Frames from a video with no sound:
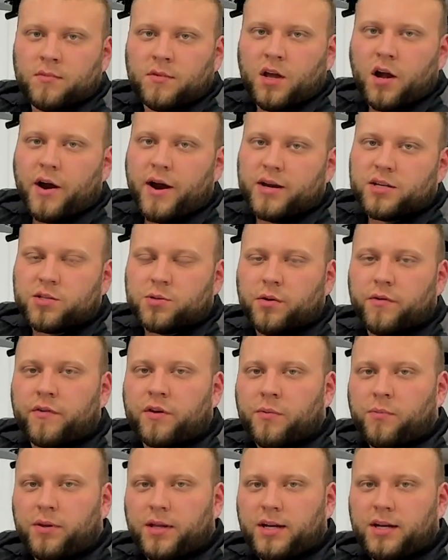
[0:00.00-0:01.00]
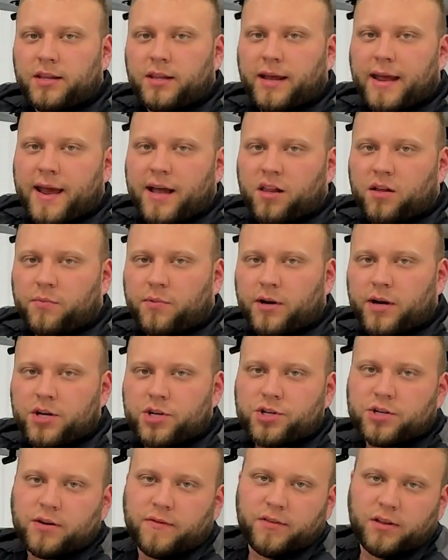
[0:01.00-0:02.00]
All right, so we've completed the
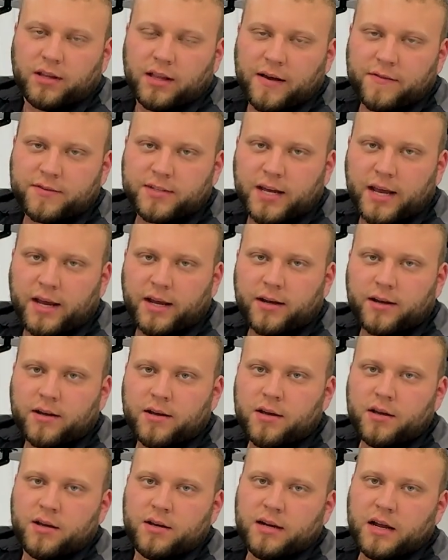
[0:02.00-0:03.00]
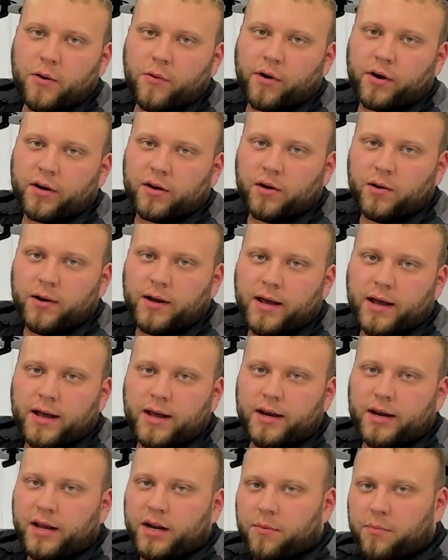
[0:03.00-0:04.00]
calibration of the left tank. Now we're going to go
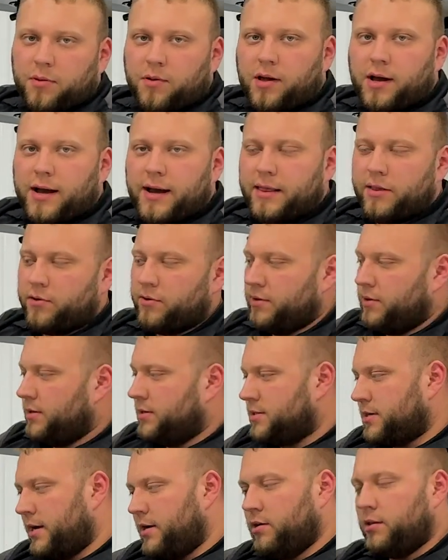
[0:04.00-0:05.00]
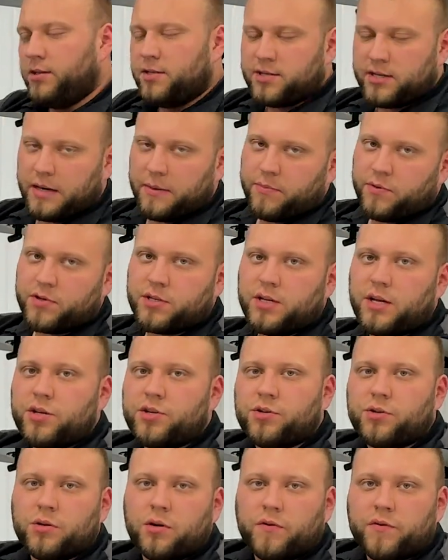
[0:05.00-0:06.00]
ahead and apply the entirely same
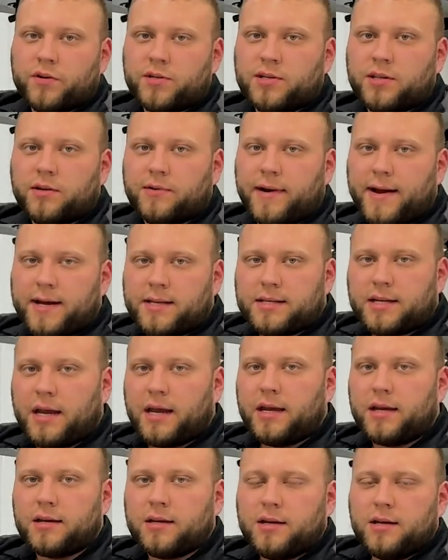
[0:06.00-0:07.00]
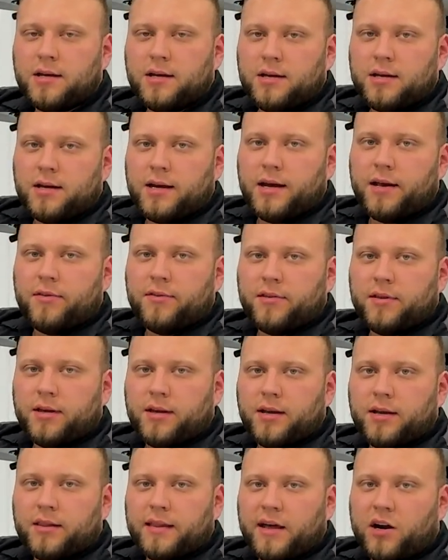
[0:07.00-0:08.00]
procedure over to the right tank, and
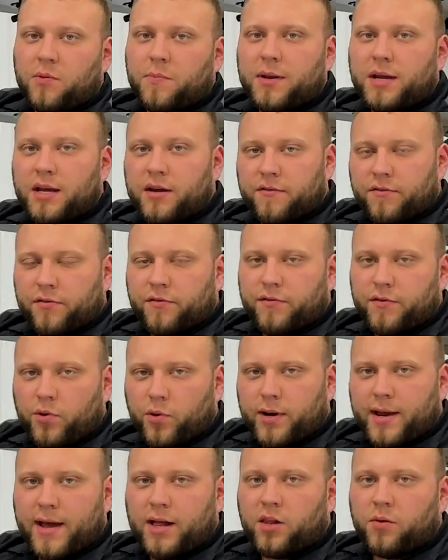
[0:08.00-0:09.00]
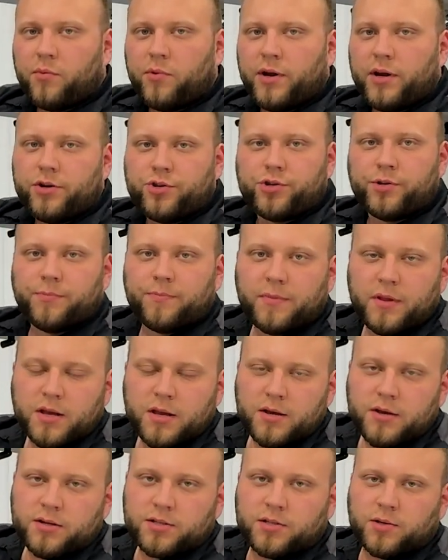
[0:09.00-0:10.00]
then that'll be it for fuel calibration.
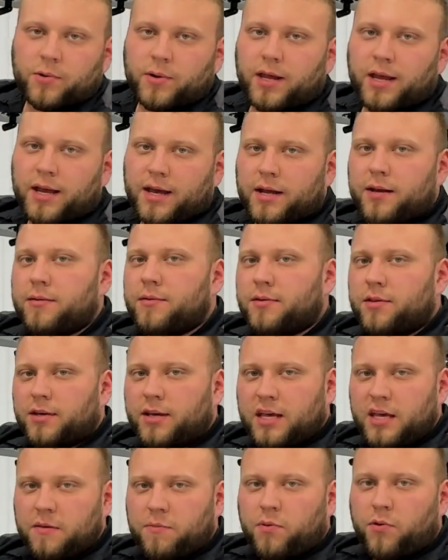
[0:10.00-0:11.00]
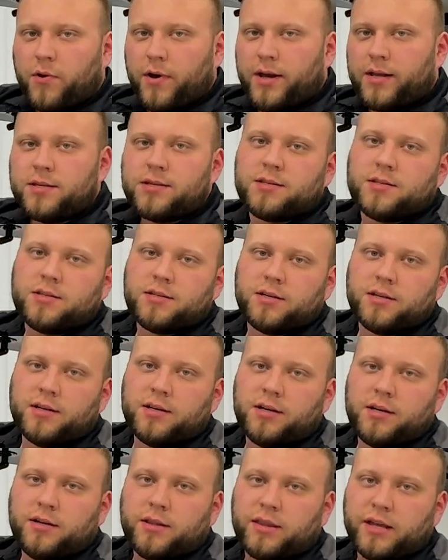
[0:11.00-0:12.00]
So again, the key points
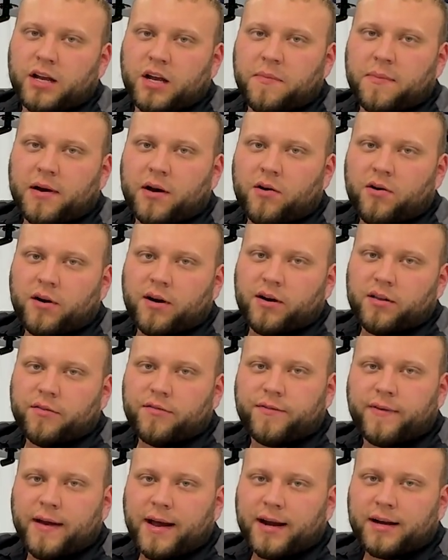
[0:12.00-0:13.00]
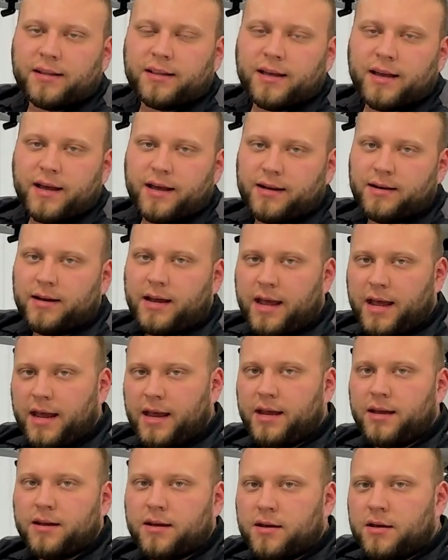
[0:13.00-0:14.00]
to think about are the fact that
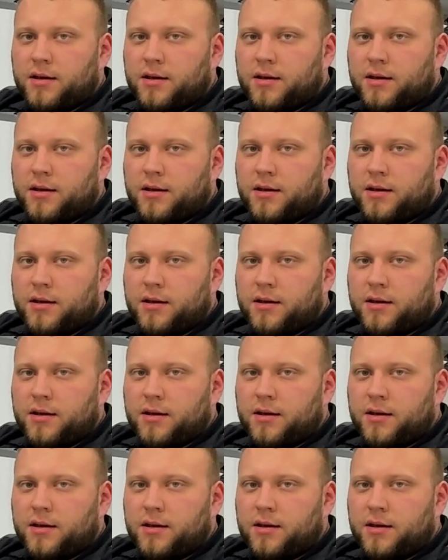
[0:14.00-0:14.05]
A,